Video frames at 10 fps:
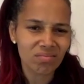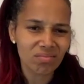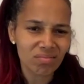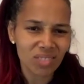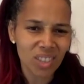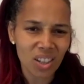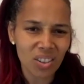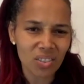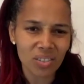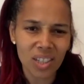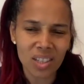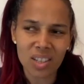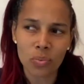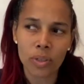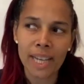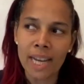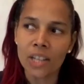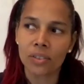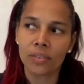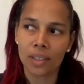you know, it's because we're
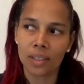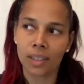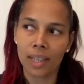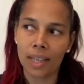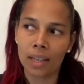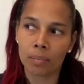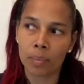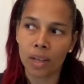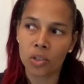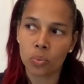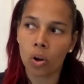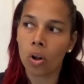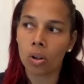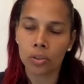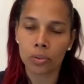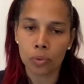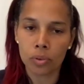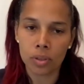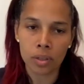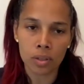each of us, like, because we're all in the
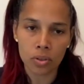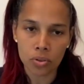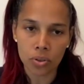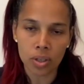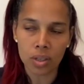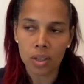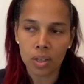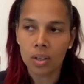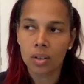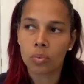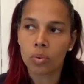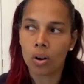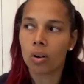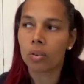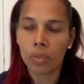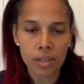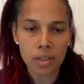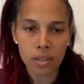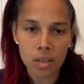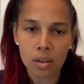roots industry, we're all raisins
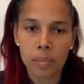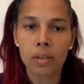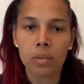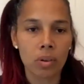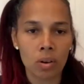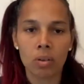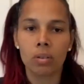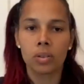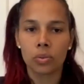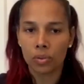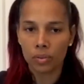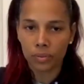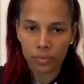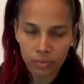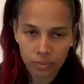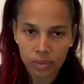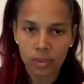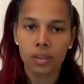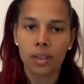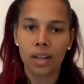in the oatmeal. We're all sort of
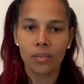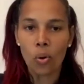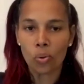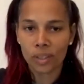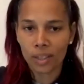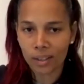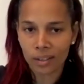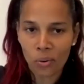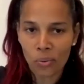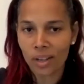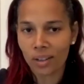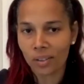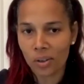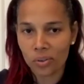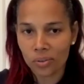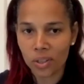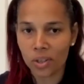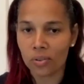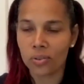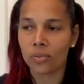kind of holding it, going it alone, you
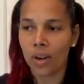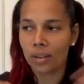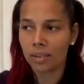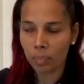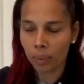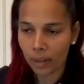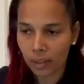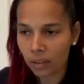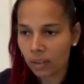know, surrounded by